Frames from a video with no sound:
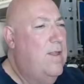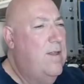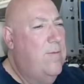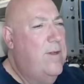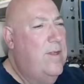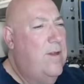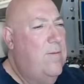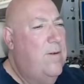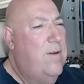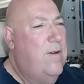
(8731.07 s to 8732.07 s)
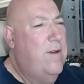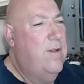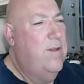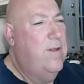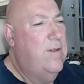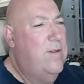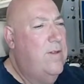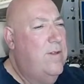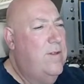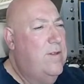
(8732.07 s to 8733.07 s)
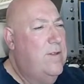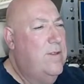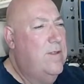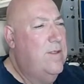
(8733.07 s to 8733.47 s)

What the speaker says: We don't want none of this.